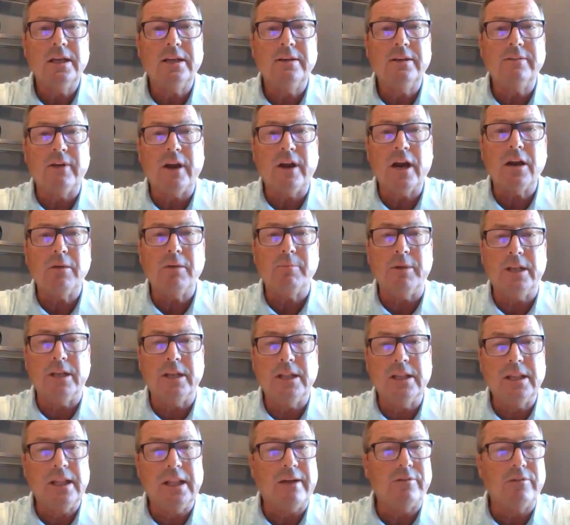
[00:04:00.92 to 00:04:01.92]

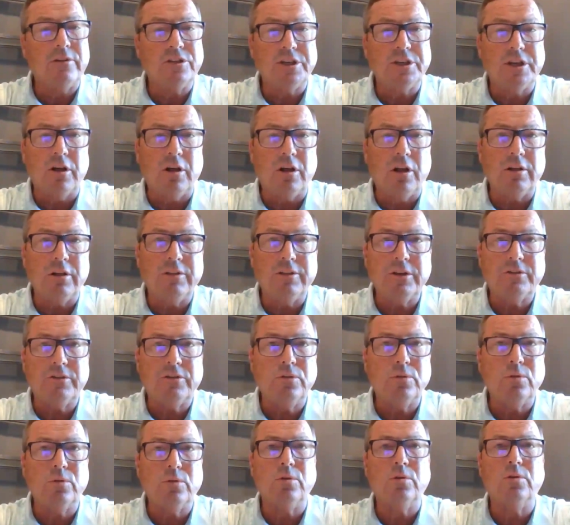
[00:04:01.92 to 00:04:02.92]
environment, leveraging all the
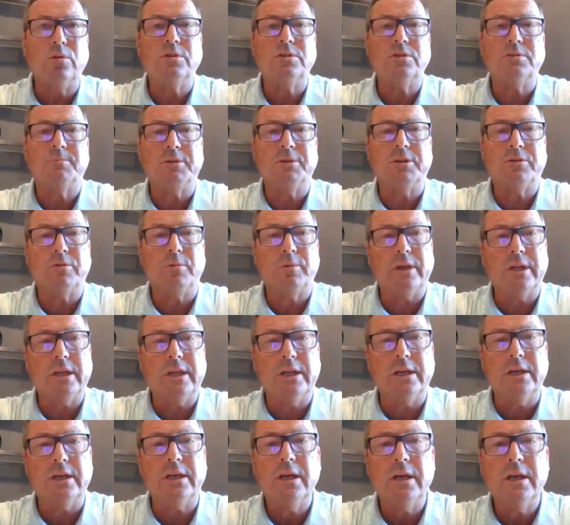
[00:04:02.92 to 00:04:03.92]
tools
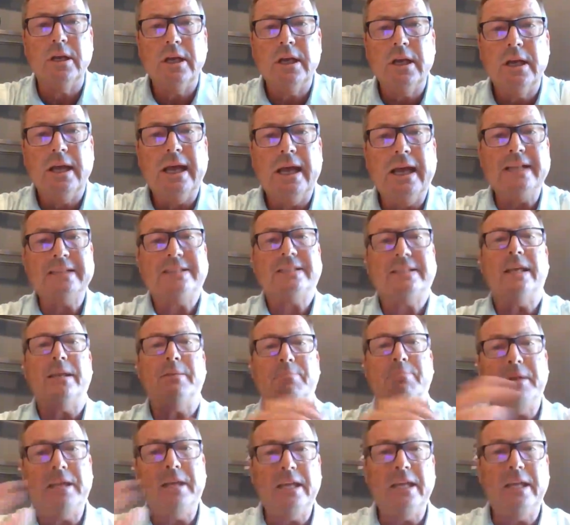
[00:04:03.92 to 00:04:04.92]
between
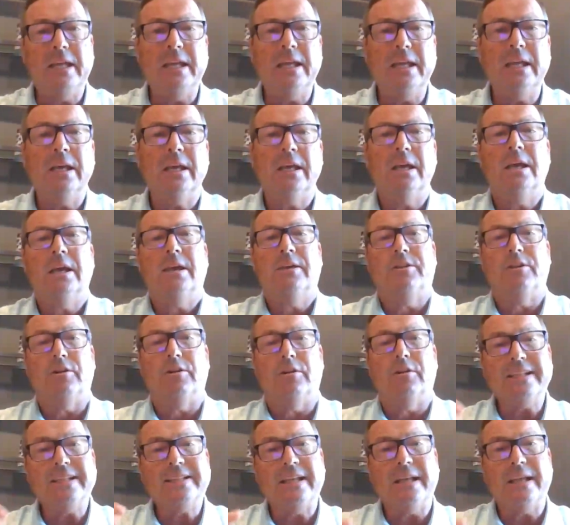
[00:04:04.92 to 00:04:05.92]
SAP,
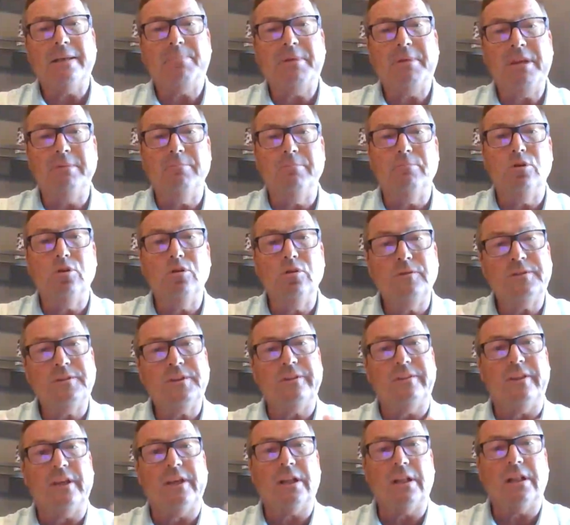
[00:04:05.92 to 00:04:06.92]
their SAP move
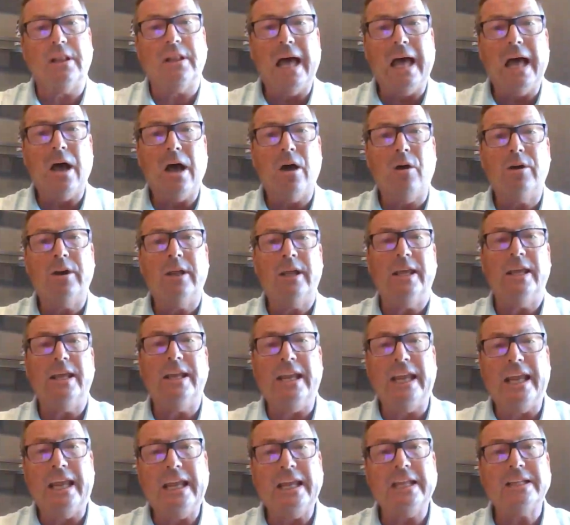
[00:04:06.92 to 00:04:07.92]
to the cloud,
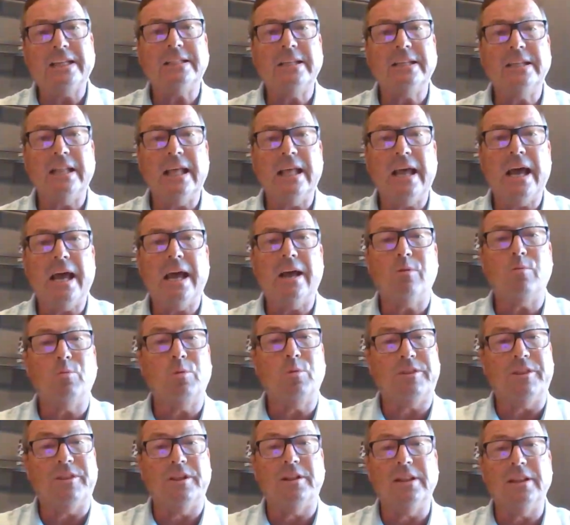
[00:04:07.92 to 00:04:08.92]
enhancing that
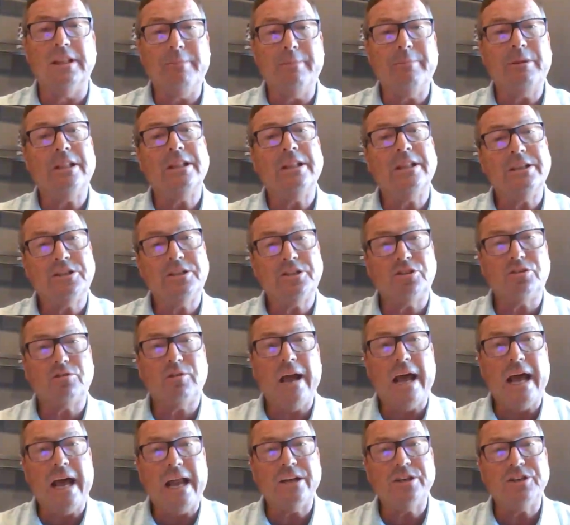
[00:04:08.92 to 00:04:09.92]
with a limitless
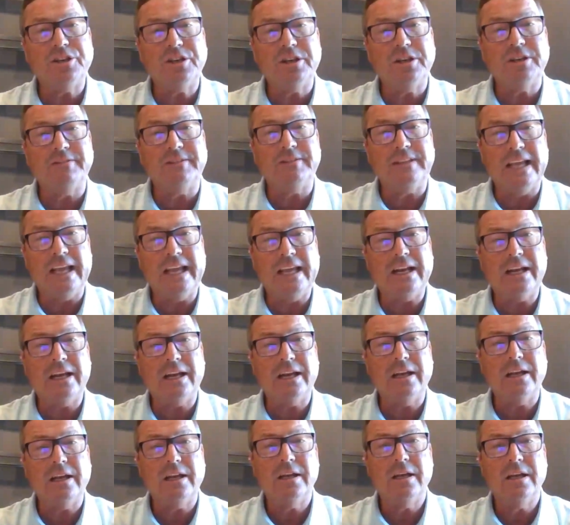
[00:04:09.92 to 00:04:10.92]
strategy of
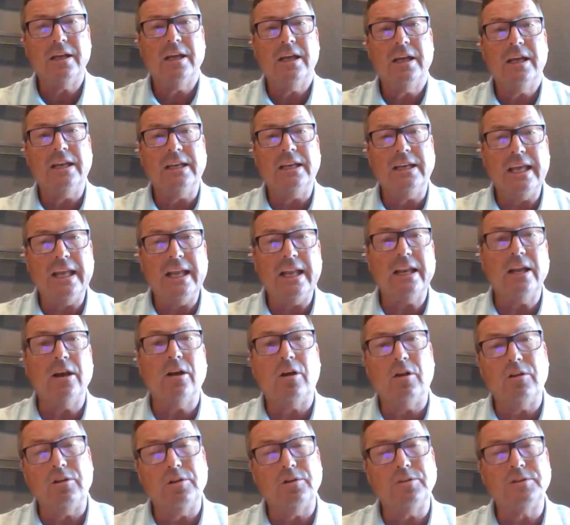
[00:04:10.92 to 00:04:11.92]
data and getting
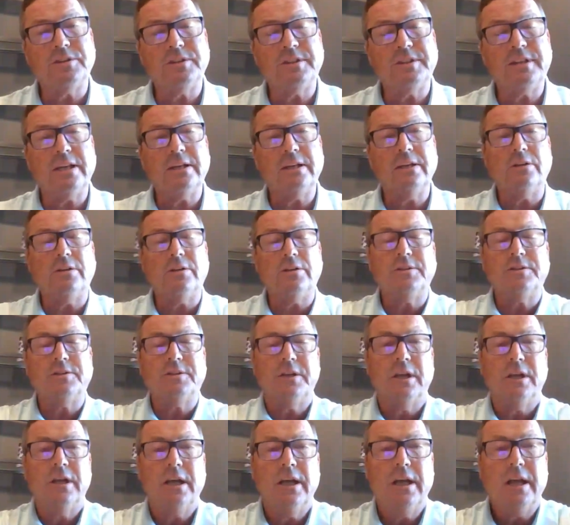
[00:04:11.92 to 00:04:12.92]
all those
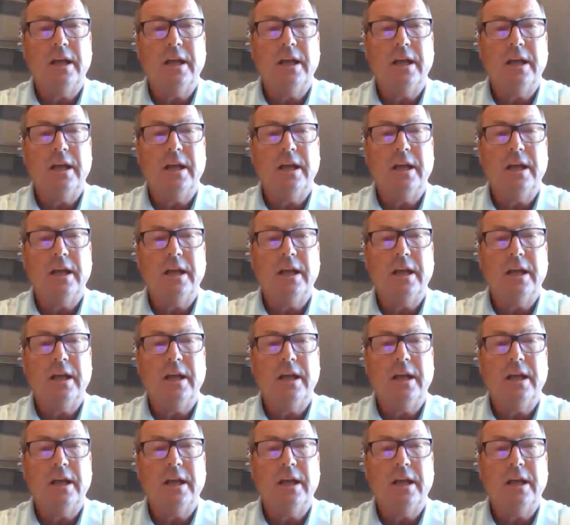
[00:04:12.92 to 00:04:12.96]
signals.